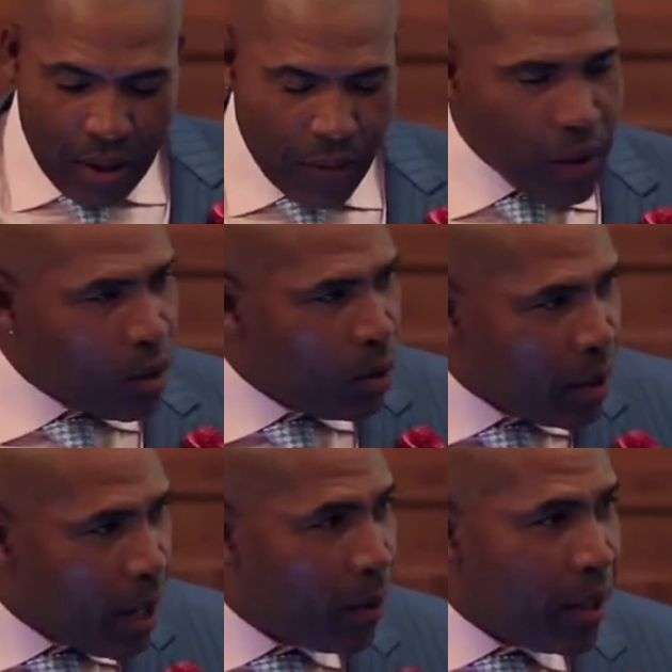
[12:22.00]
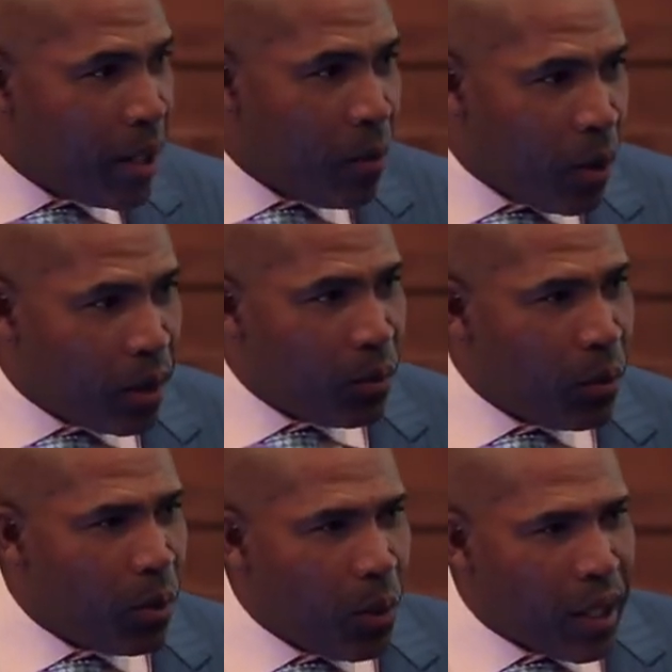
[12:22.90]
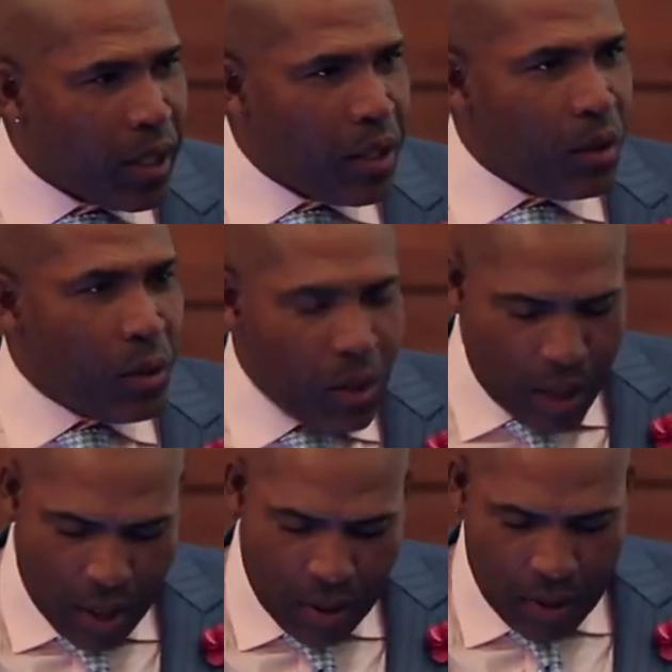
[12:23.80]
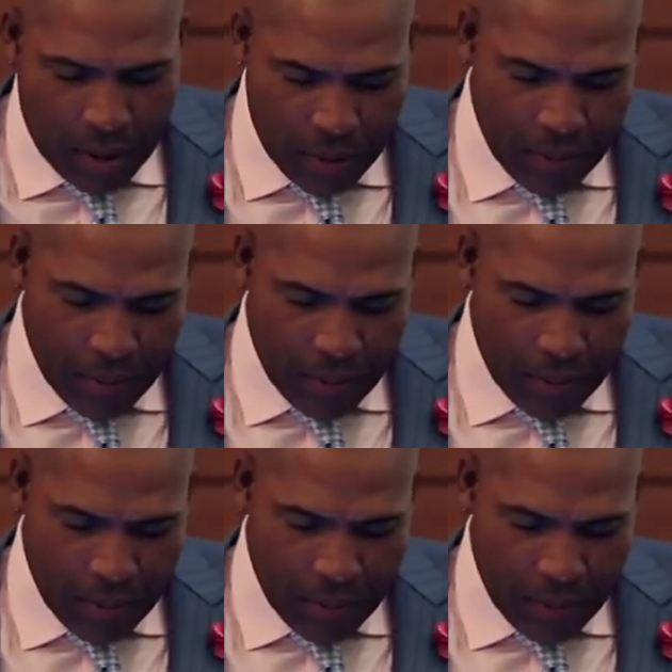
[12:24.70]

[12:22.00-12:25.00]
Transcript: If he could do that with him, what, what can he do with us?